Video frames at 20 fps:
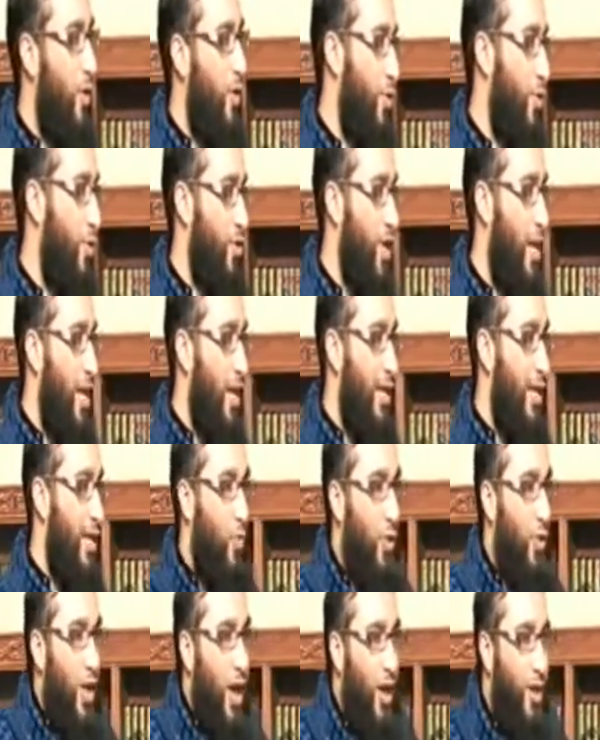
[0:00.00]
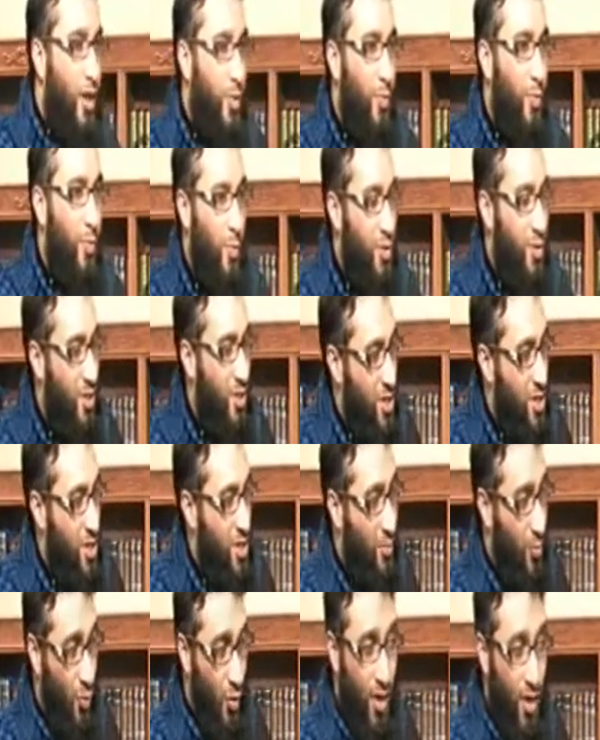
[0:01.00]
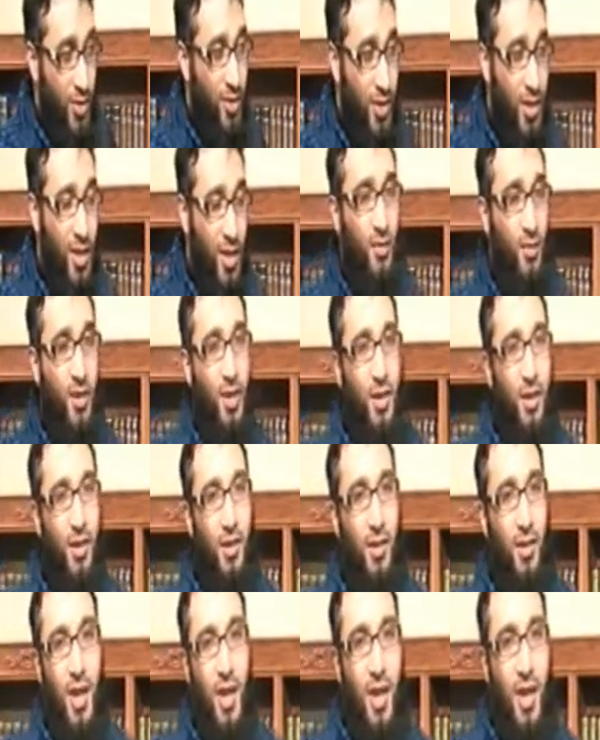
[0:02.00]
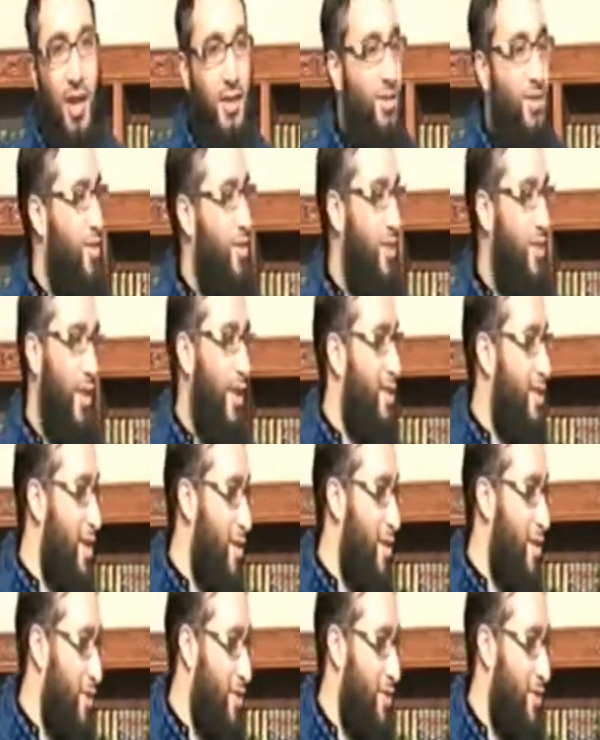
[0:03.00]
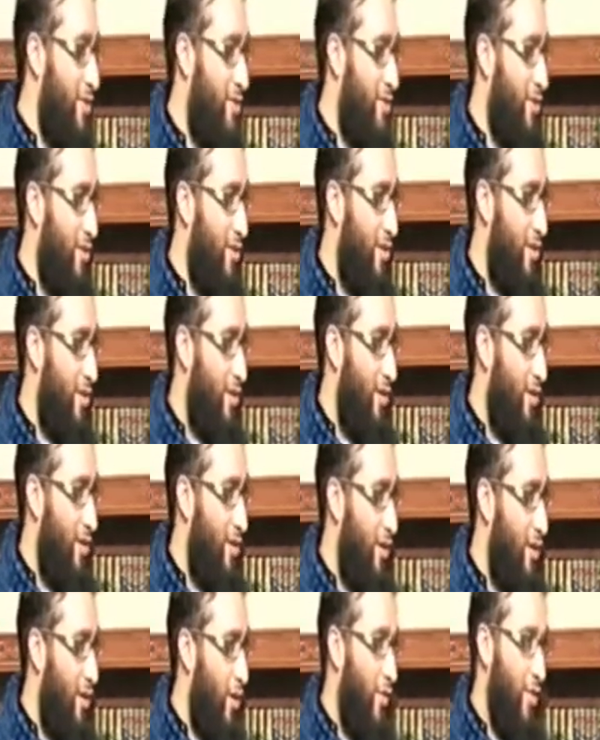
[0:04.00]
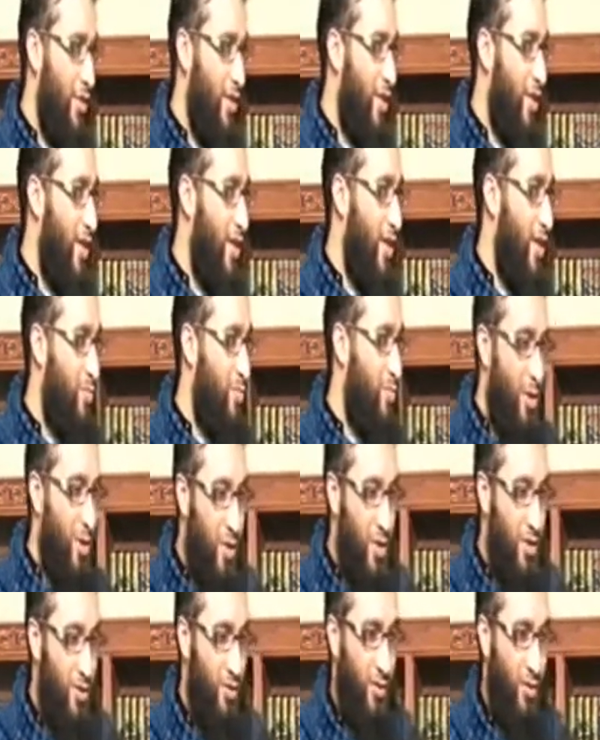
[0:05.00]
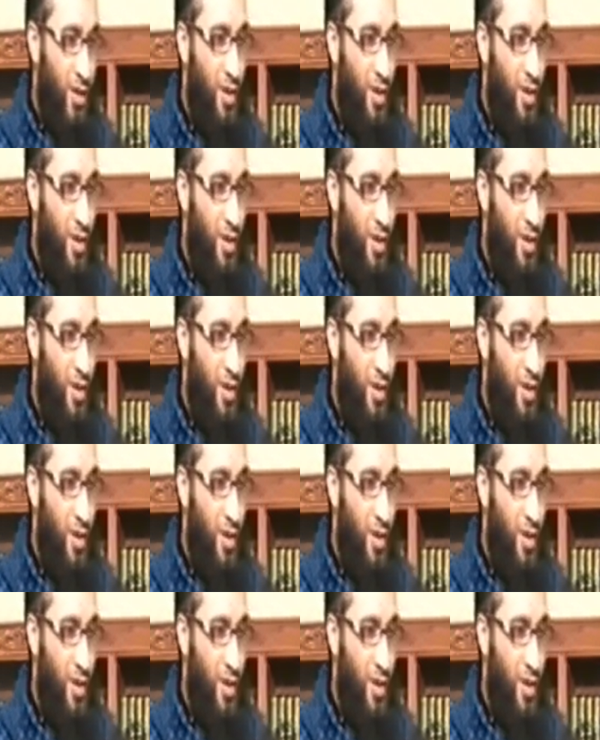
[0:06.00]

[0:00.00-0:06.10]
is with our approach. Now the proposition I'm trying to give here is just an attempt. Obviously that's my